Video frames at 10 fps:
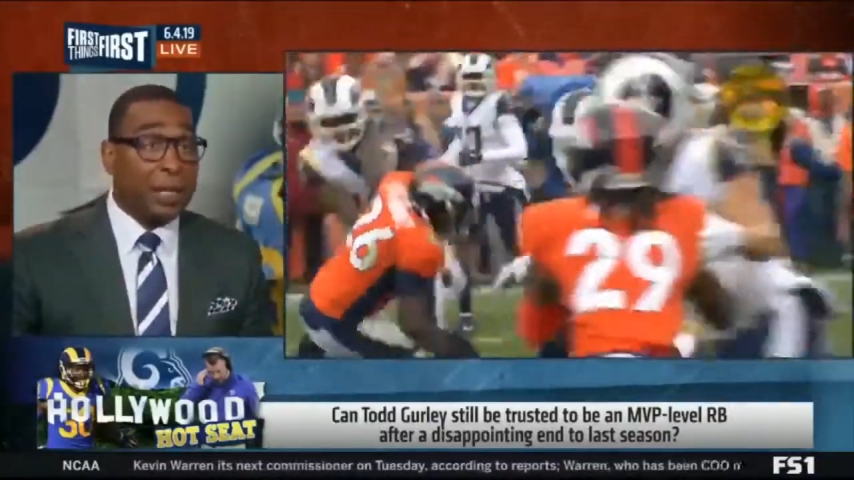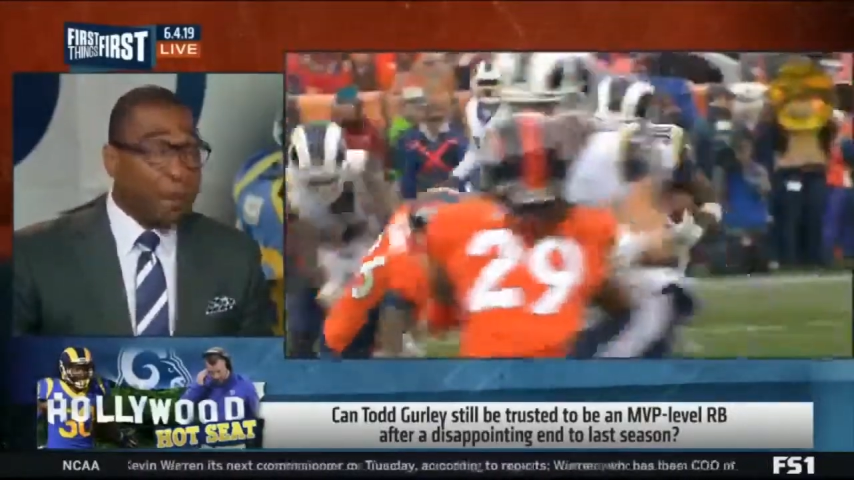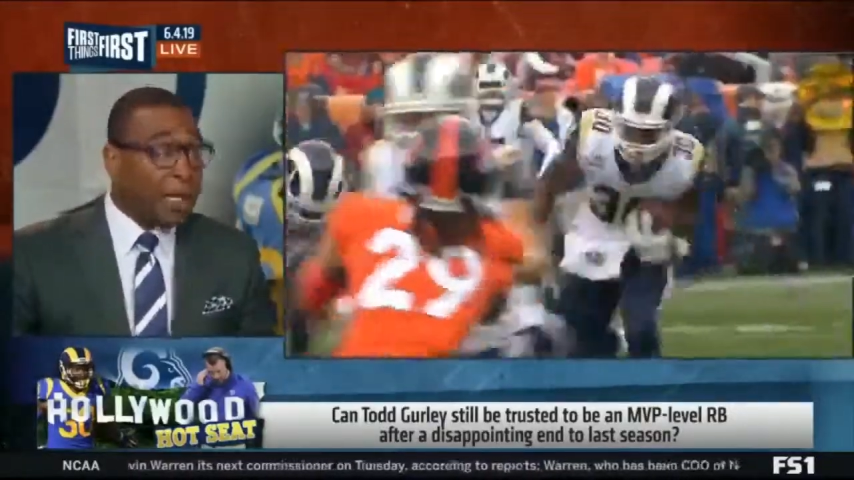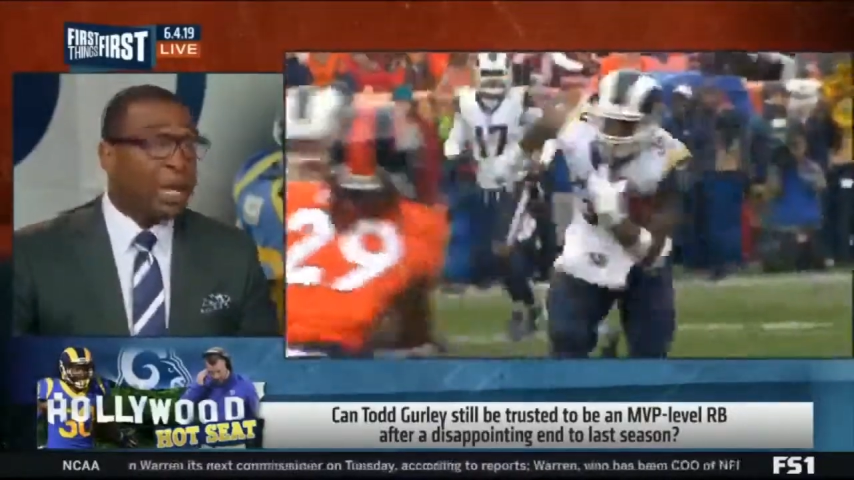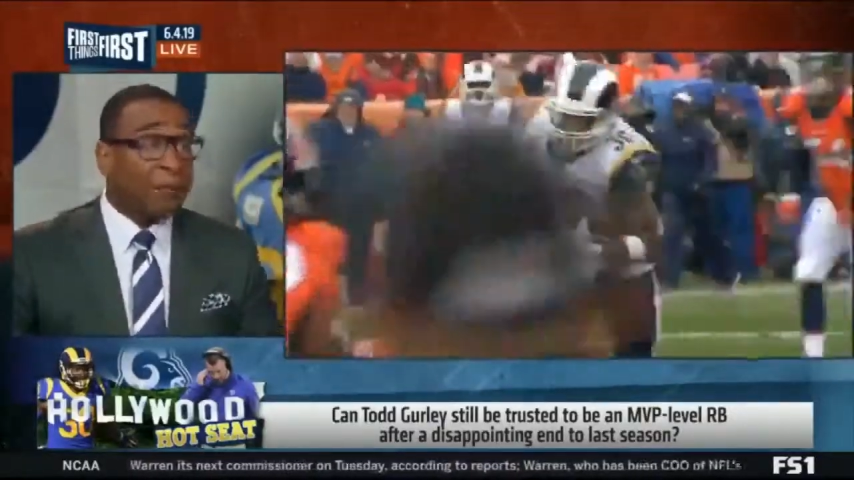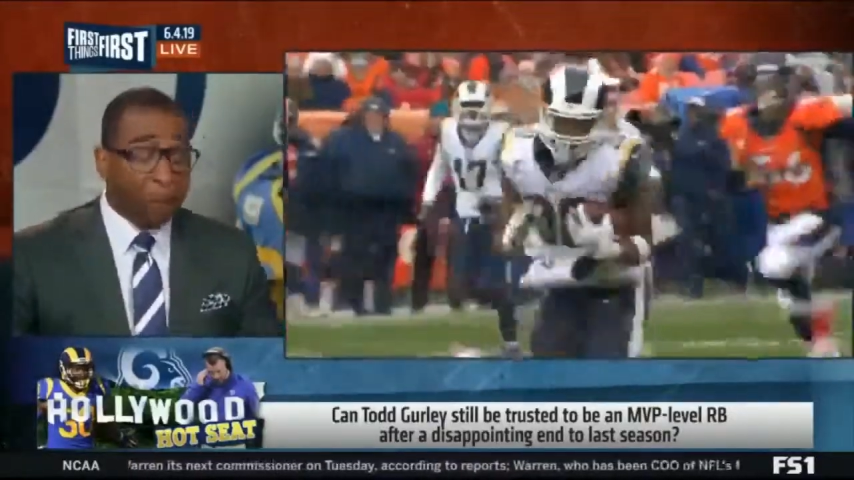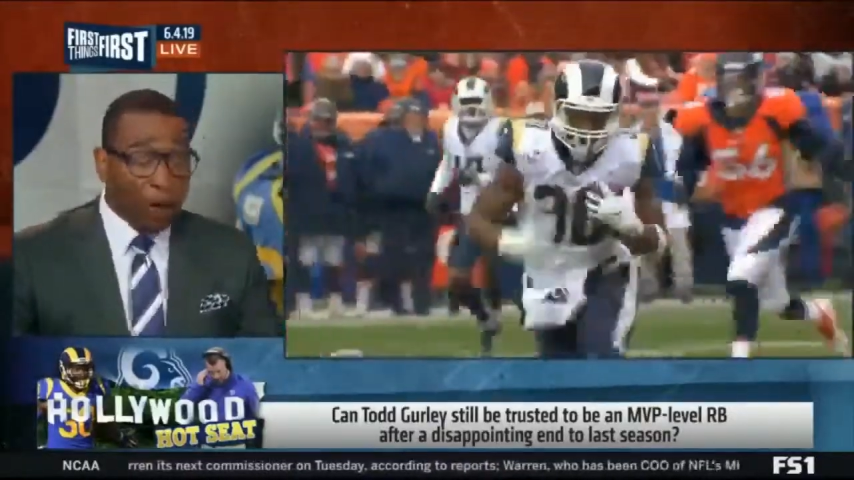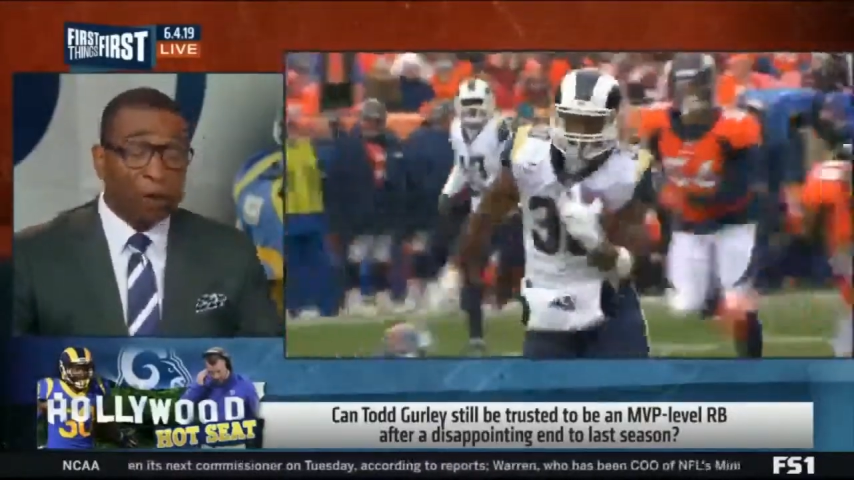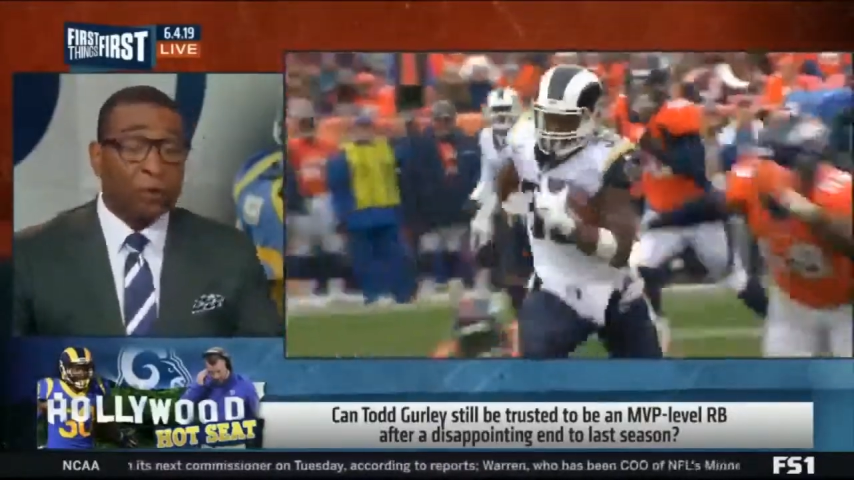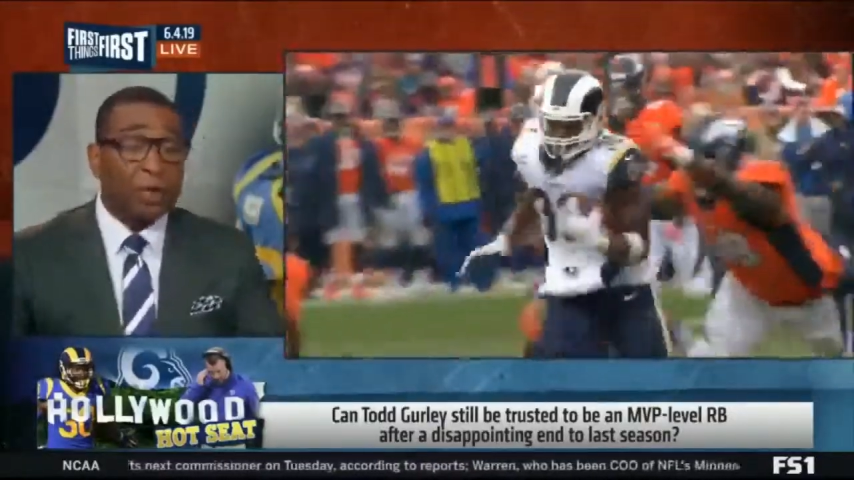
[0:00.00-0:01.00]
He might have an
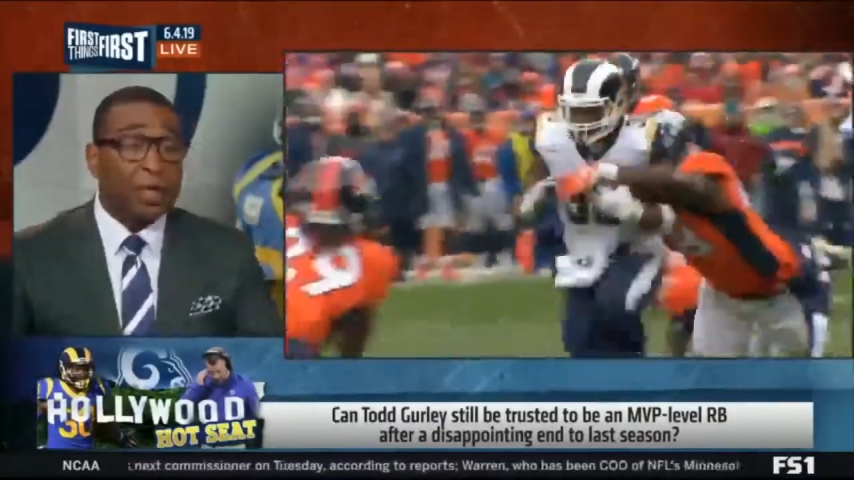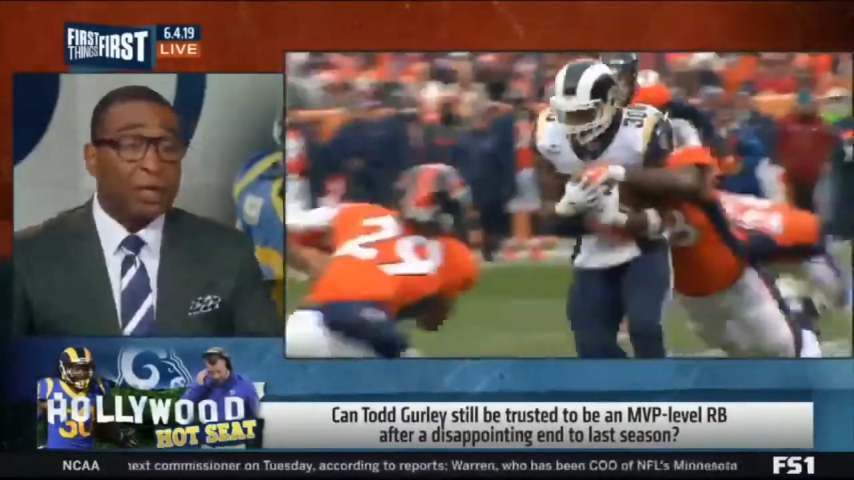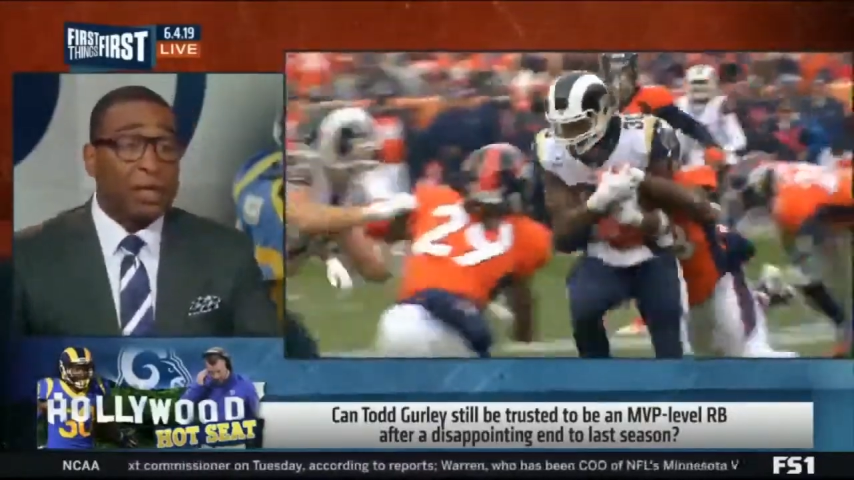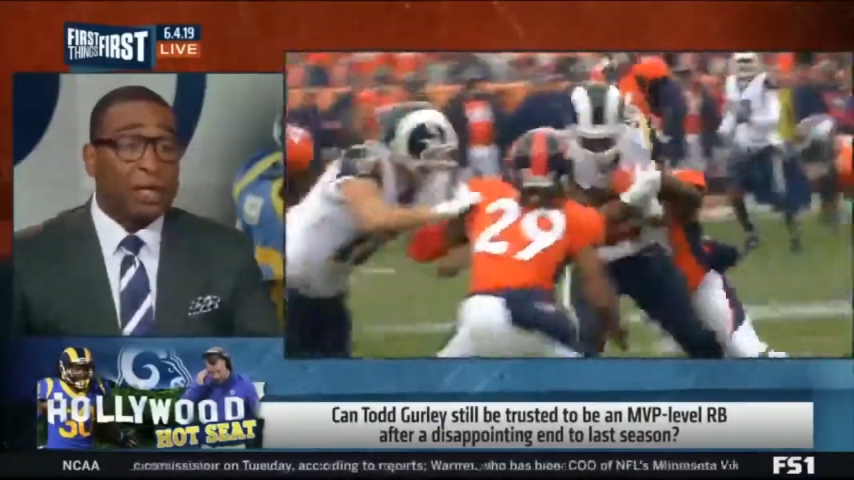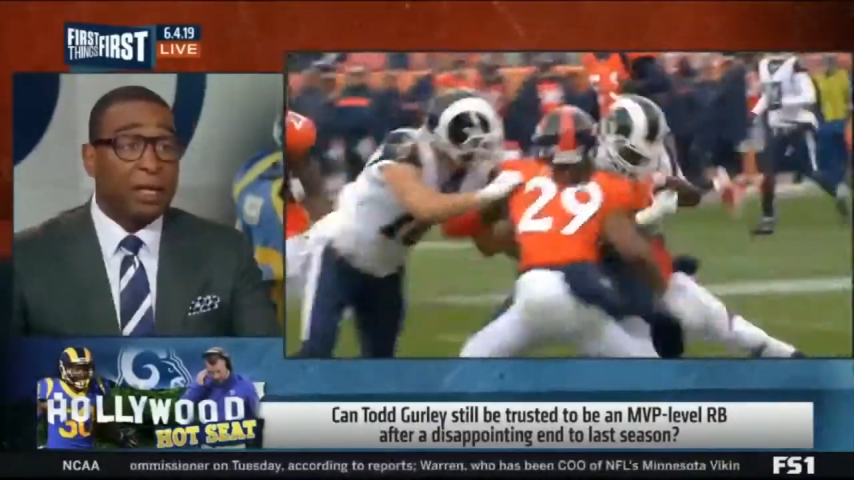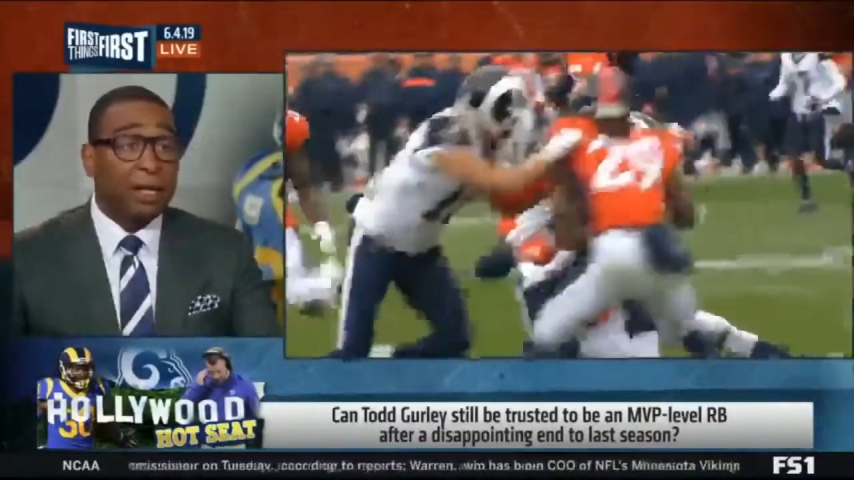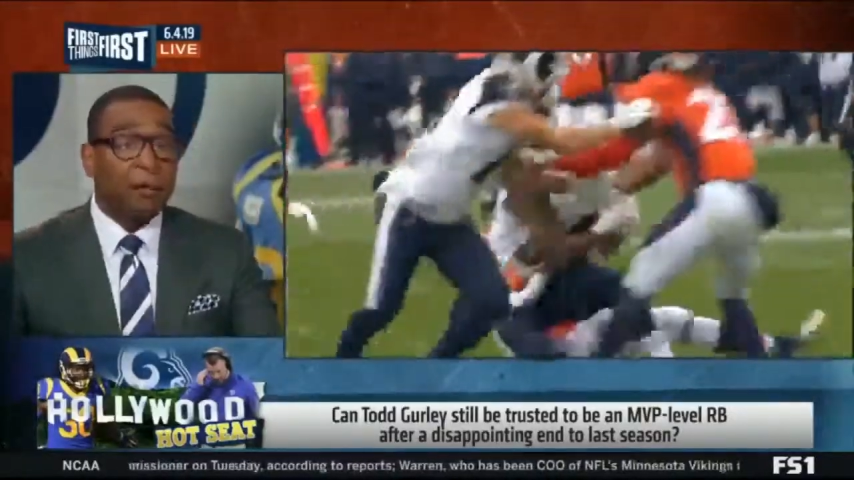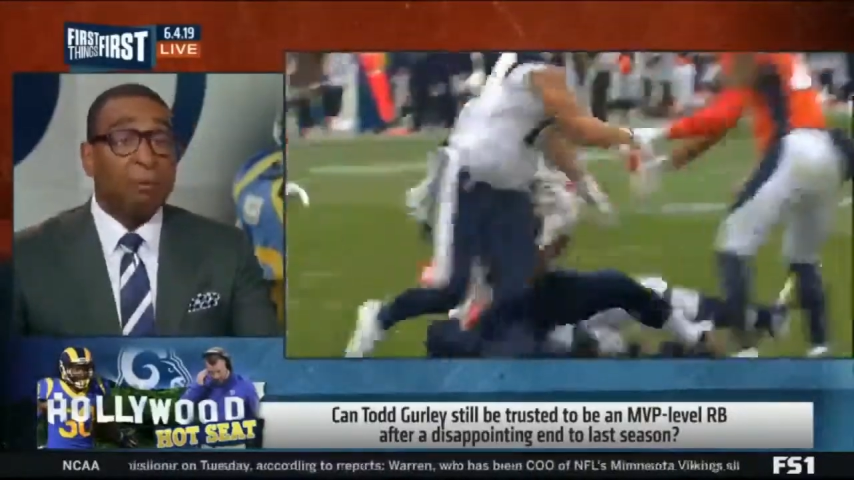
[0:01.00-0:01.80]
arthritic knee.